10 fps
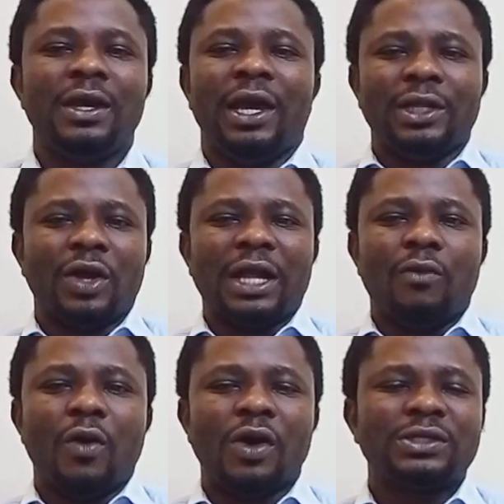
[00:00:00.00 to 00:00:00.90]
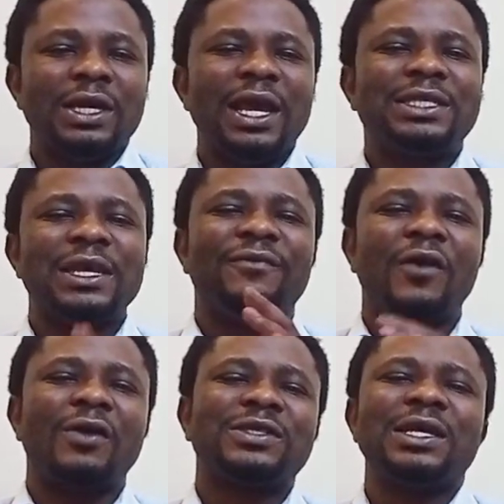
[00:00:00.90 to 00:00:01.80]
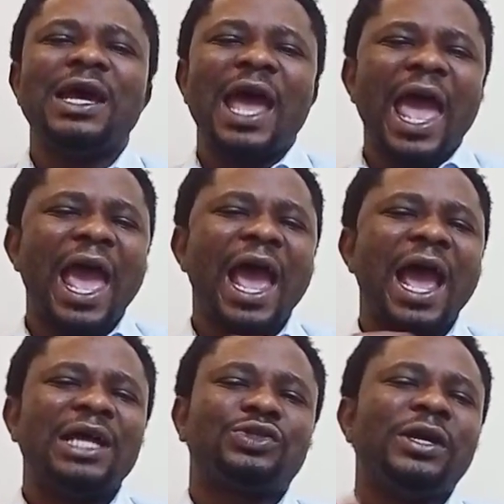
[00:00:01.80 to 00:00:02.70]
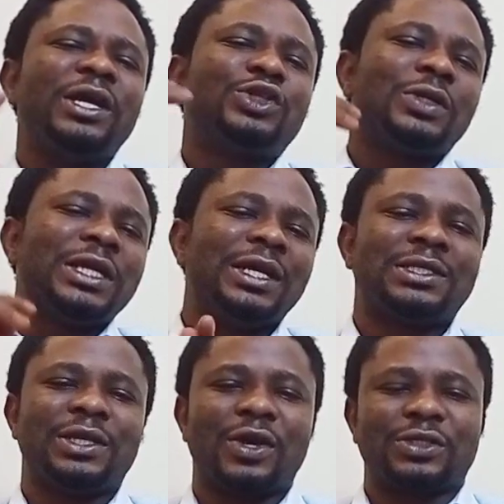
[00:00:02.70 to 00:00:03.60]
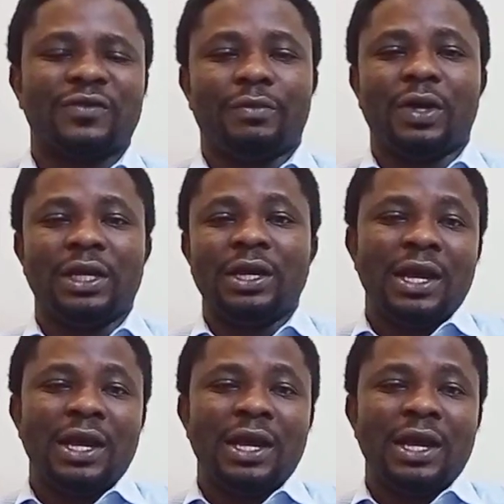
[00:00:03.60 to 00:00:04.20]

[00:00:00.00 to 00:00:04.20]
In other words, it involves entering into the interiors of the body.